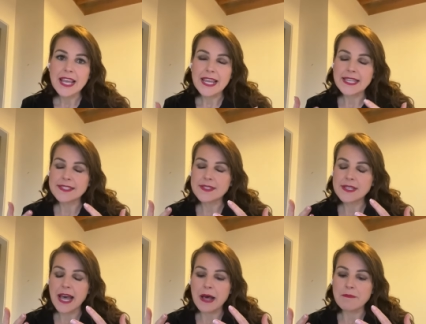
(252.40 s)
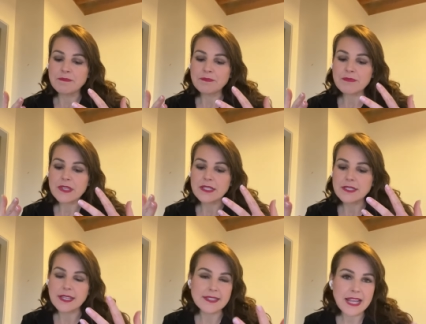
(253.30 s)
It um,
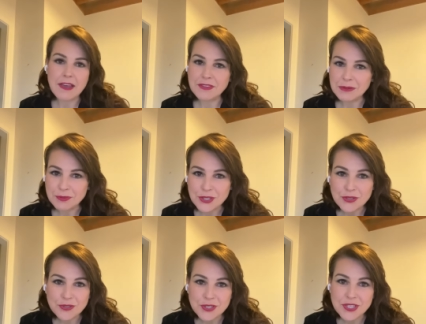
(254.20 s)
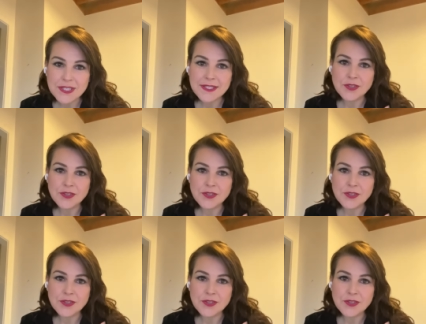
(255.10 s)
doesn't have any protrusions,